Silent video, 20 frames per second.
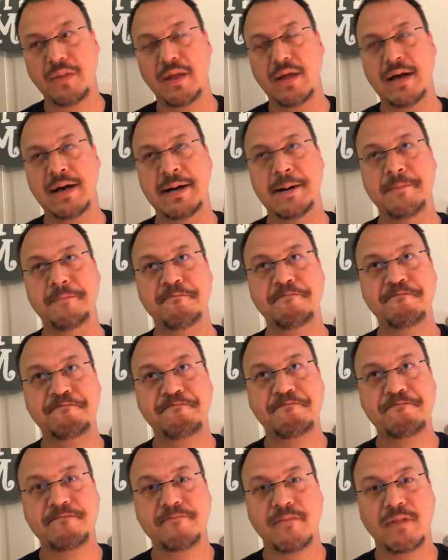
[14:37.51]

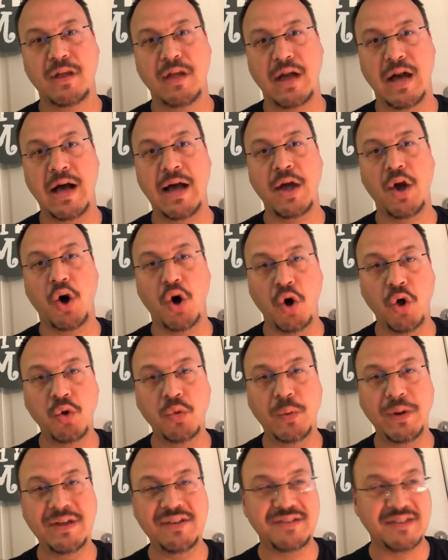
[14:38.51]
I
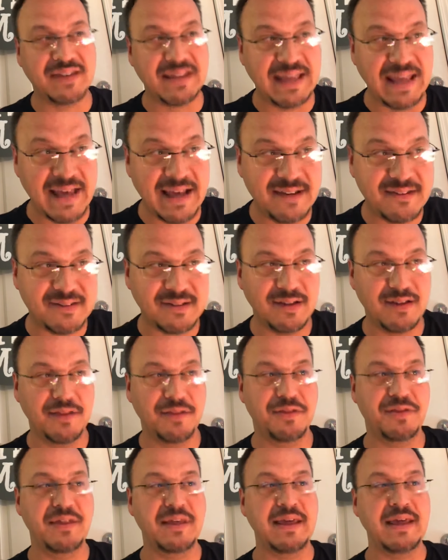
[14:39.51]
always get
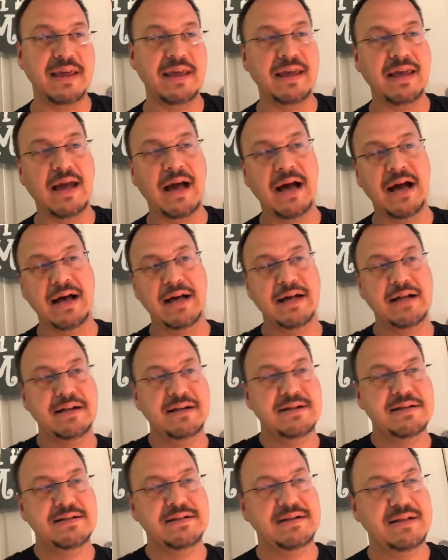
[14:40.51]
the
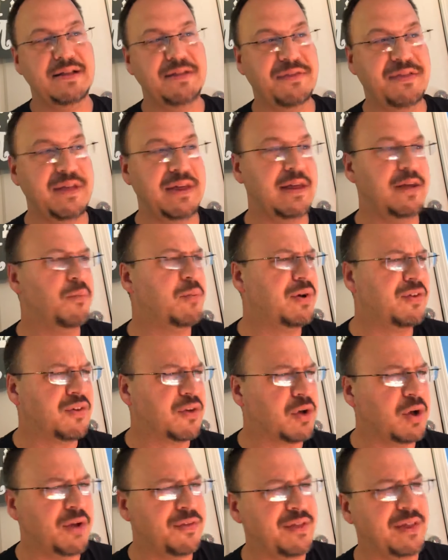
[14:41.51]
what is it called?